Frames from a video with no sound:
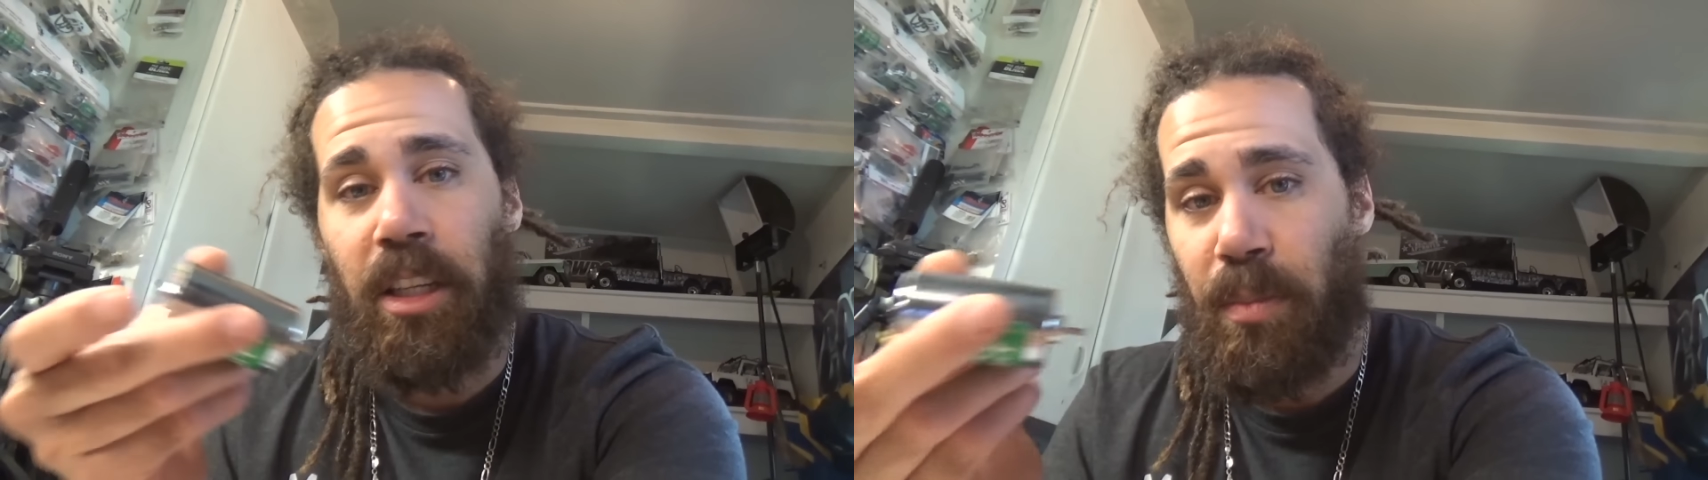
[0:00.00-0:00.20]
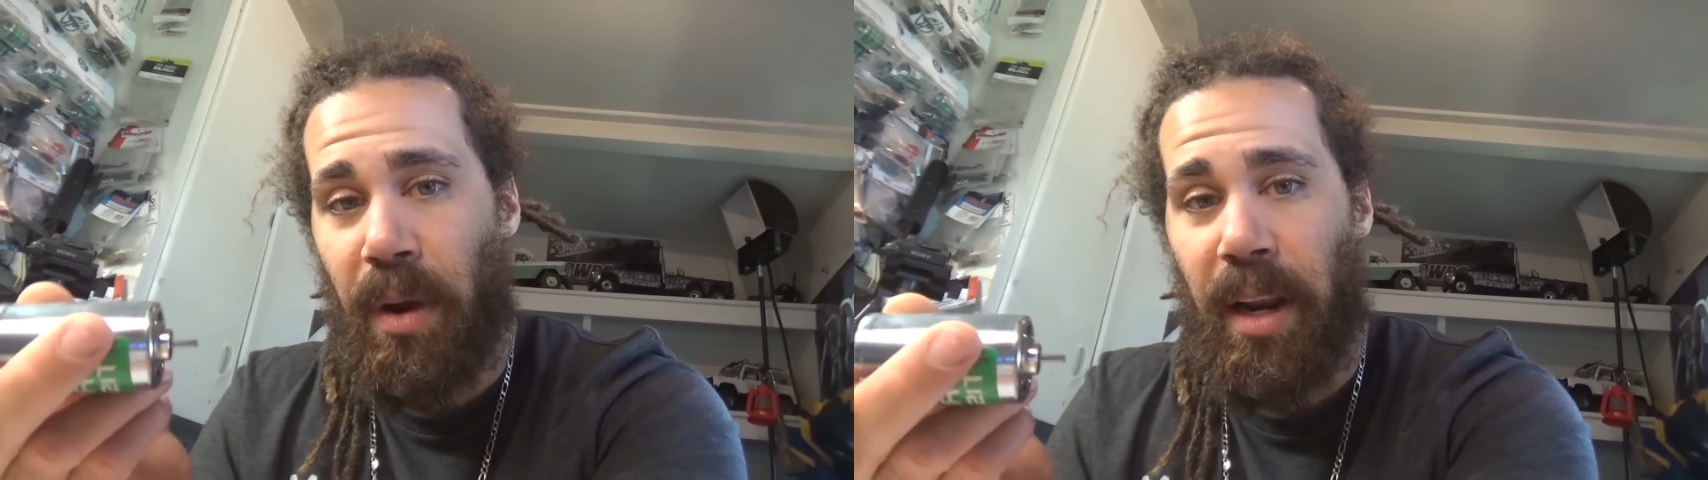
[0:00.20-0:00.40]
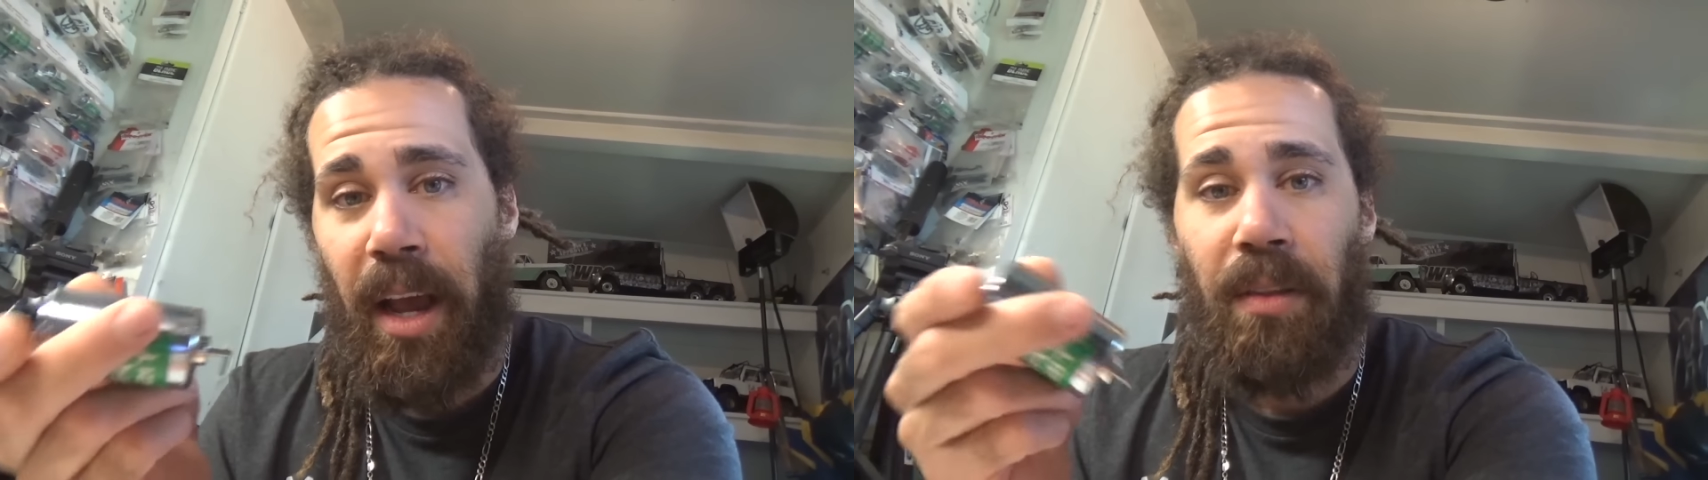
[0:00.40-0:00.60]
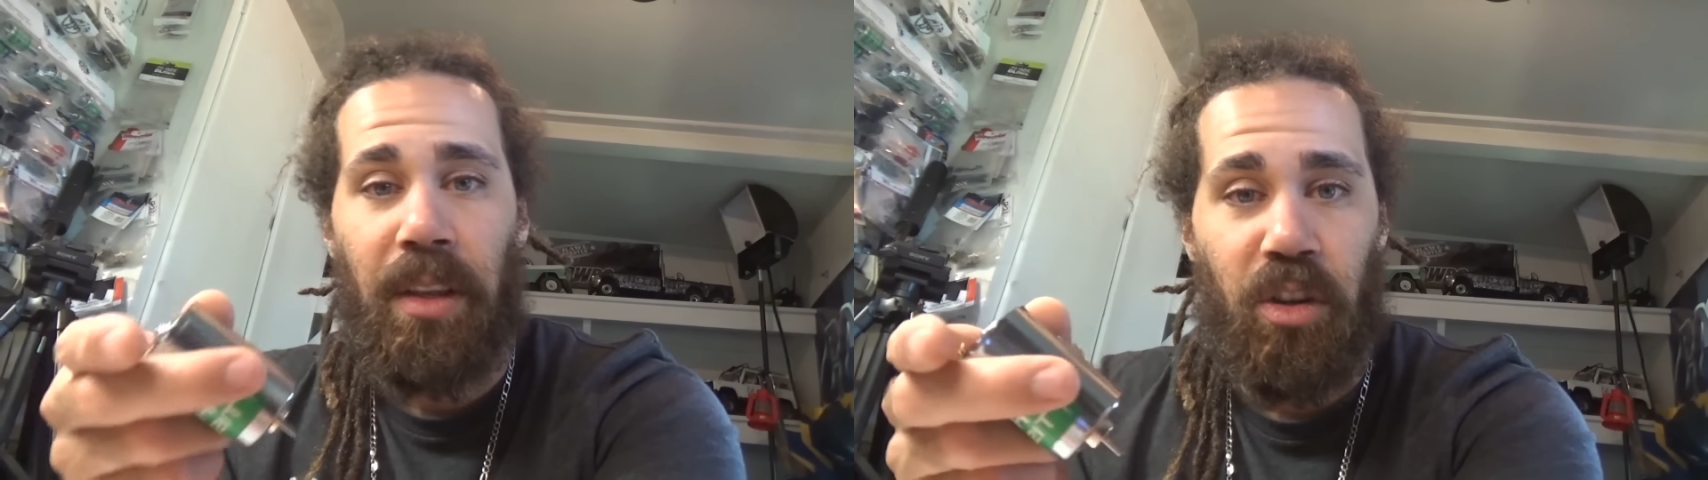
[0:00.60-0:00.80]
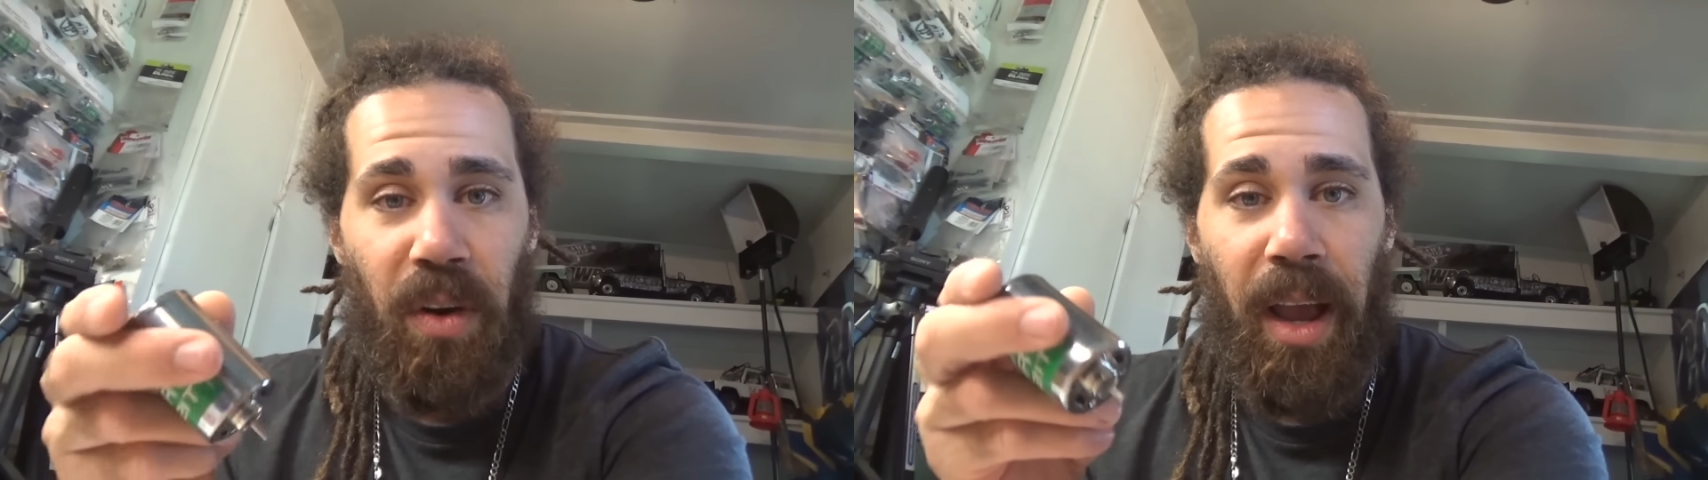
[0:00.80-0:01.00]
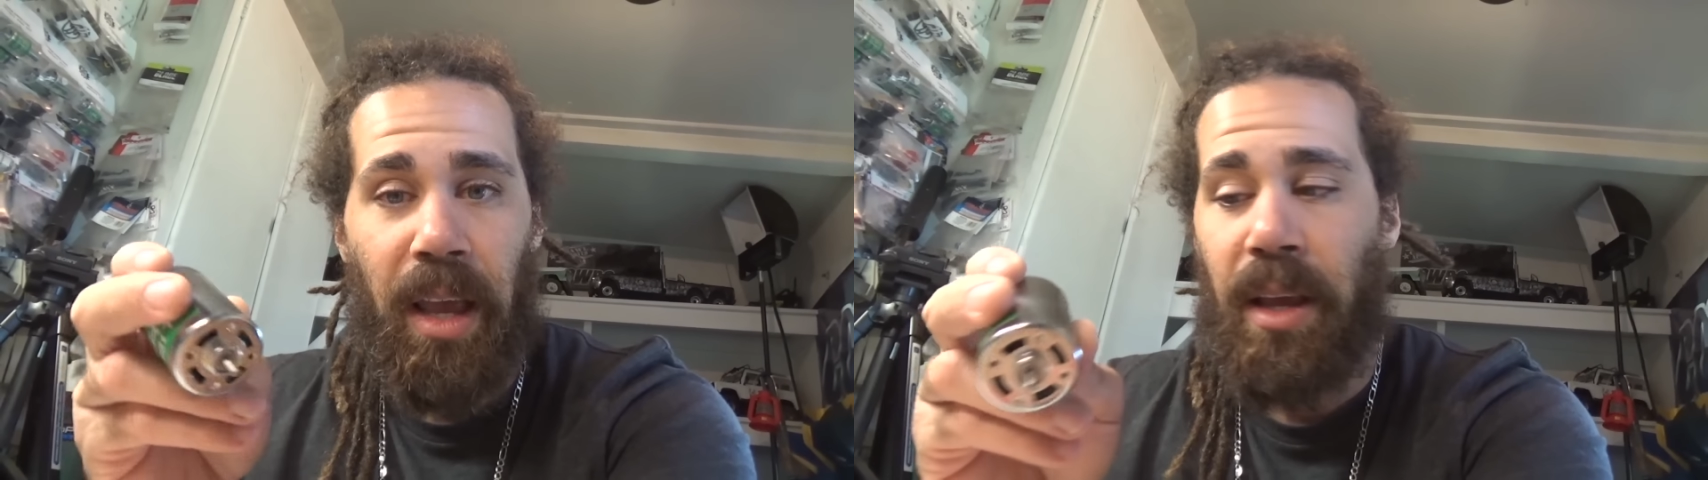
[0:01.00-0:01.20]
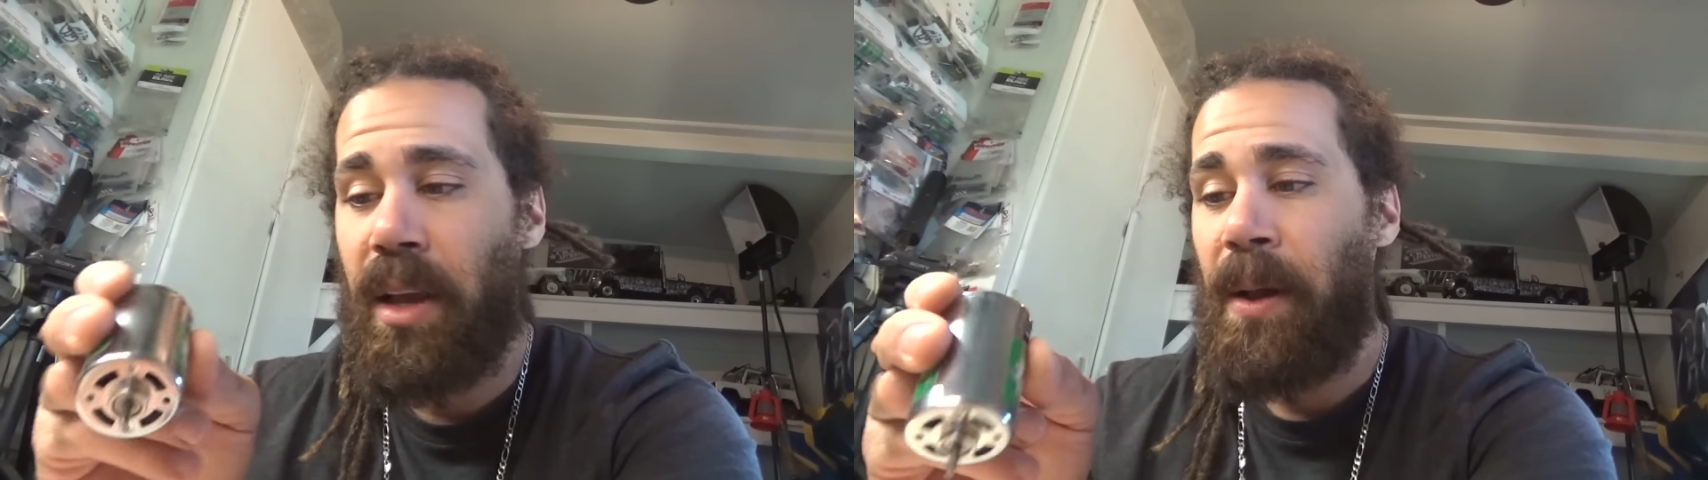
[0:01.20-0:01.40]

spray it out, then dry it,